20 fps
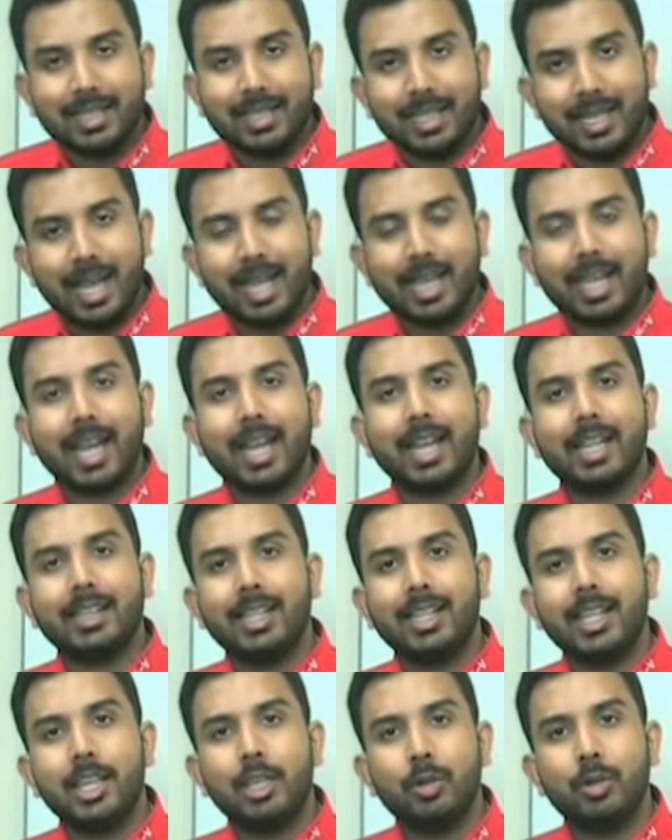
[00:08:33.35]
then I
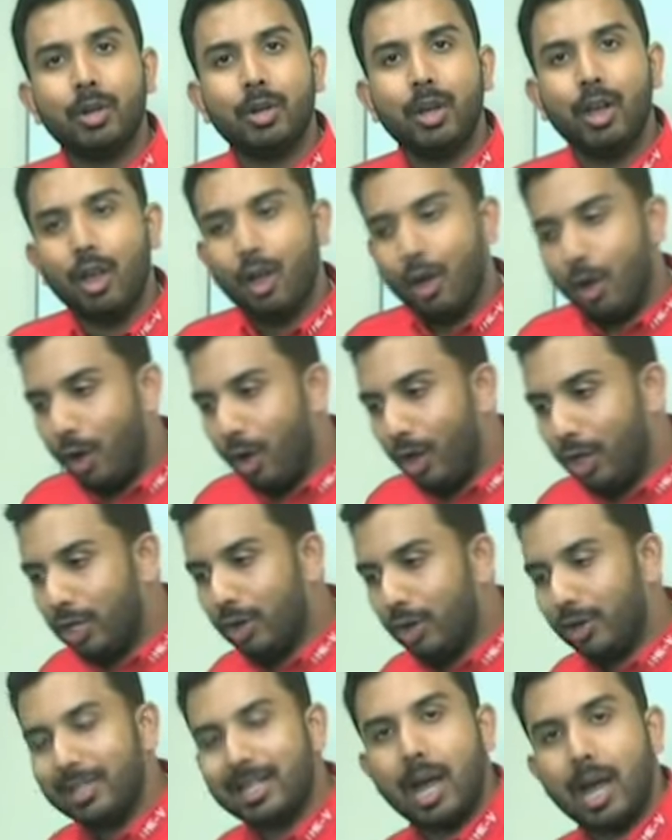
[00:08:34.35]
guarantee you all
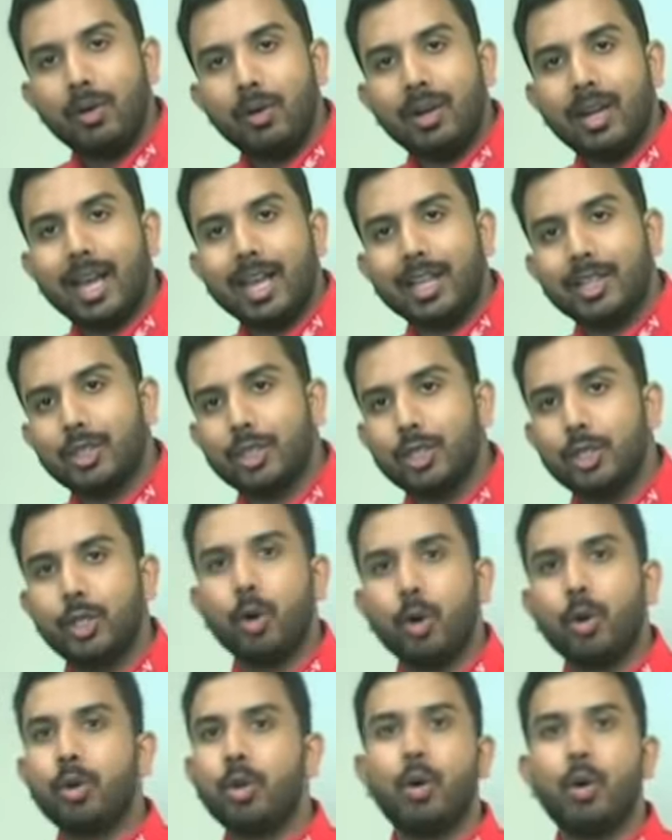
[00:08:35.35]
your downlines
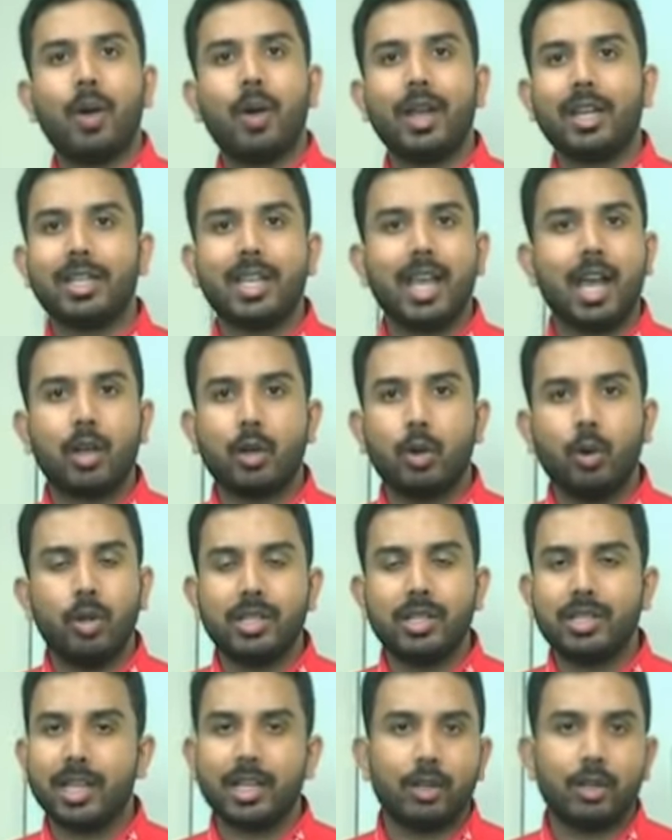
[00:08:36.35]
don't know what their
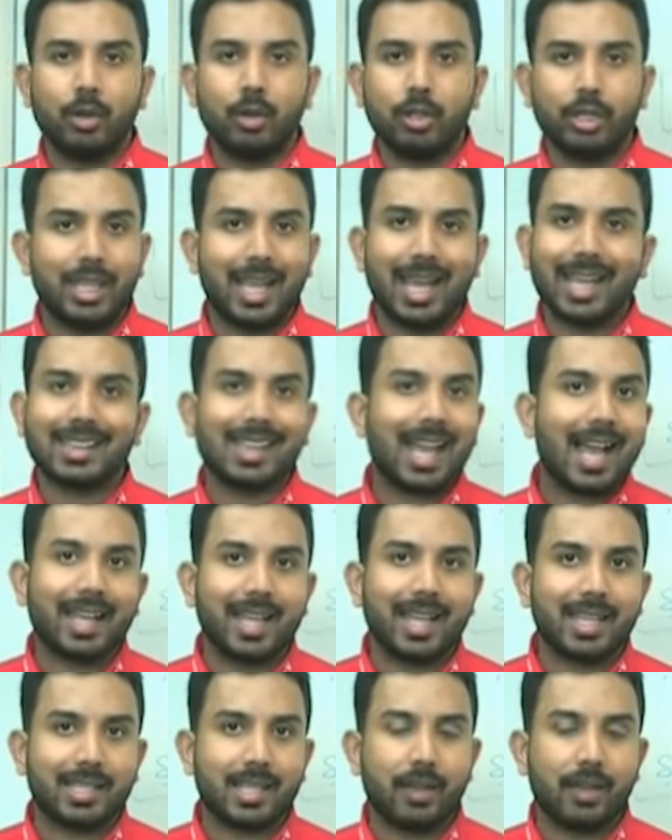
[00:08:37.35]
goals and their
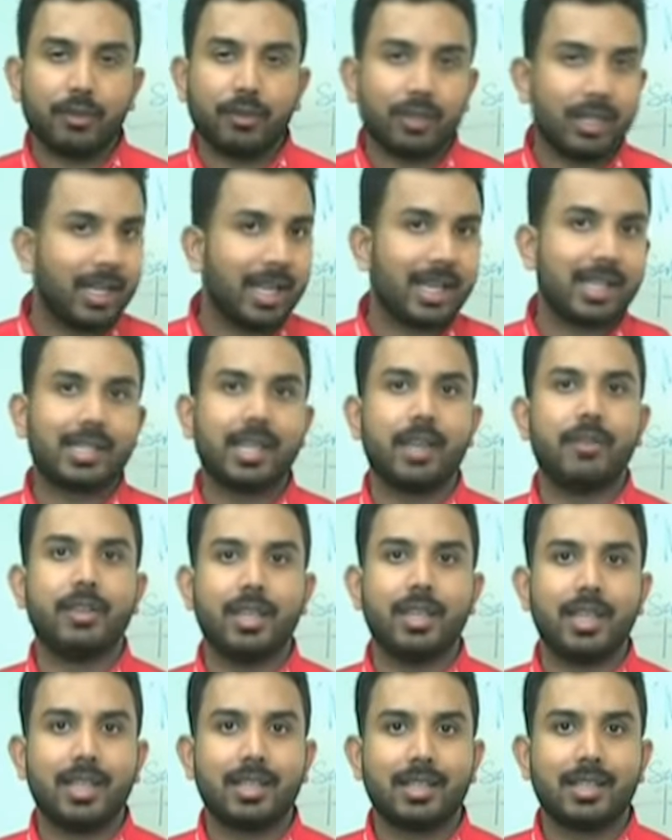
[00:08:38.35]
targets are for the next
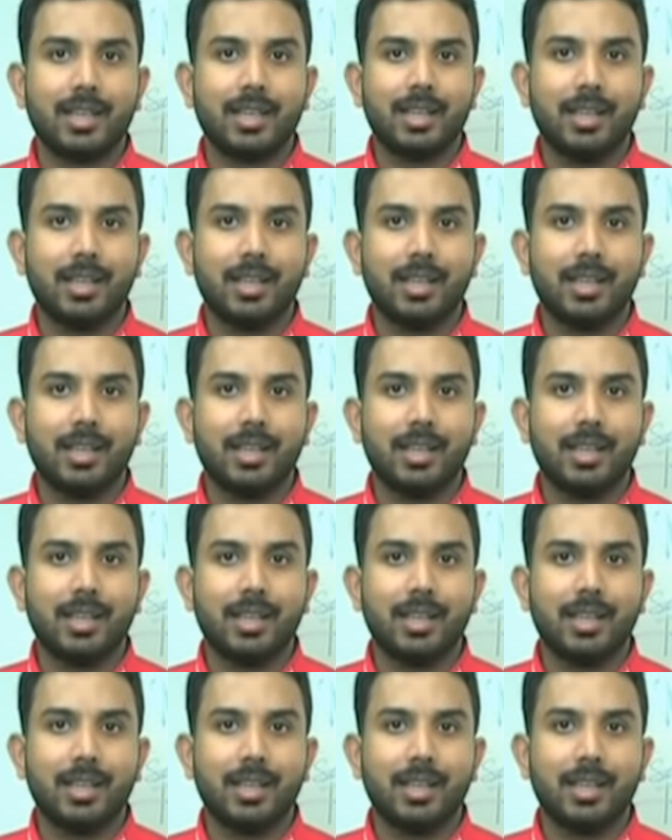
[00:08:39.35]
7 days.